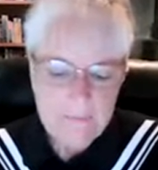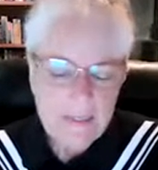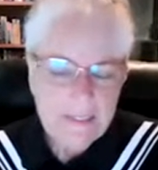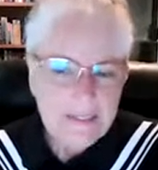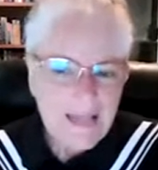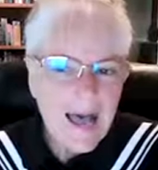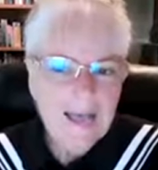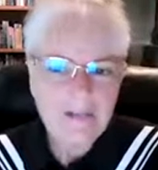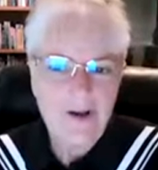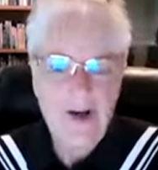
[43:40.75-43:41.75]
But
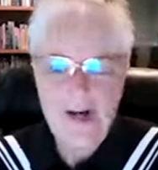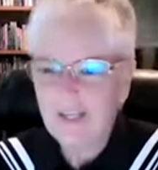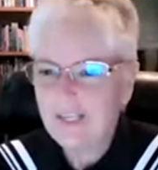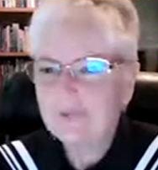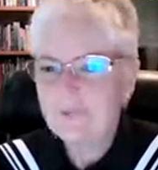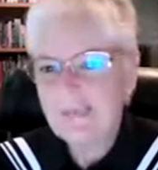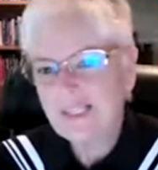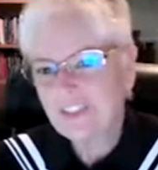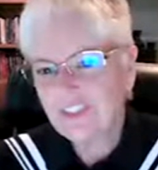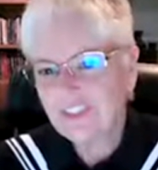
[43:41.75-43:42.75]
not all
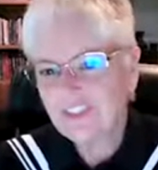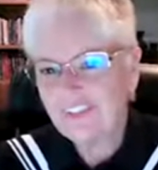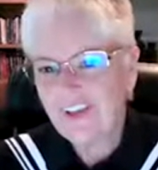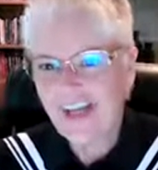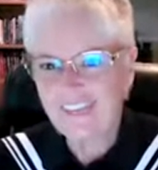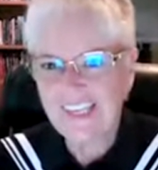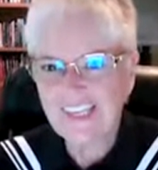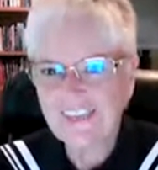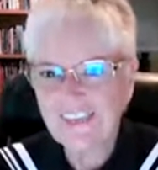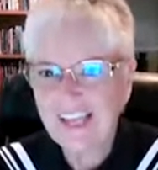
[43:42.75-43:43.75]
information on the
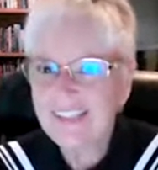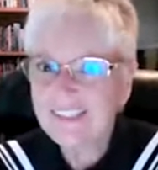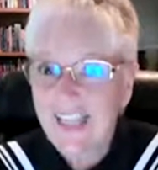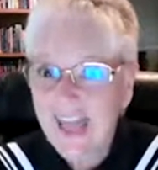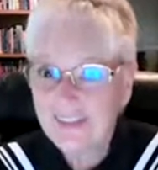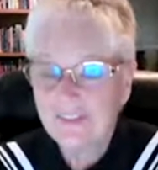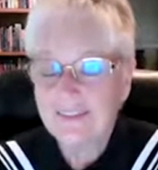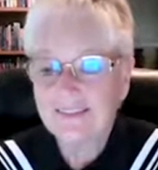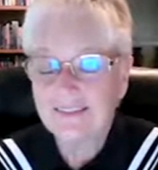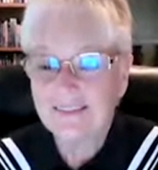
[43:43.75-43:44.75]
internet is
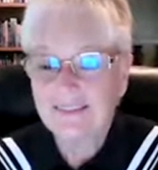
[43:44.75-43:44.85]
accurate,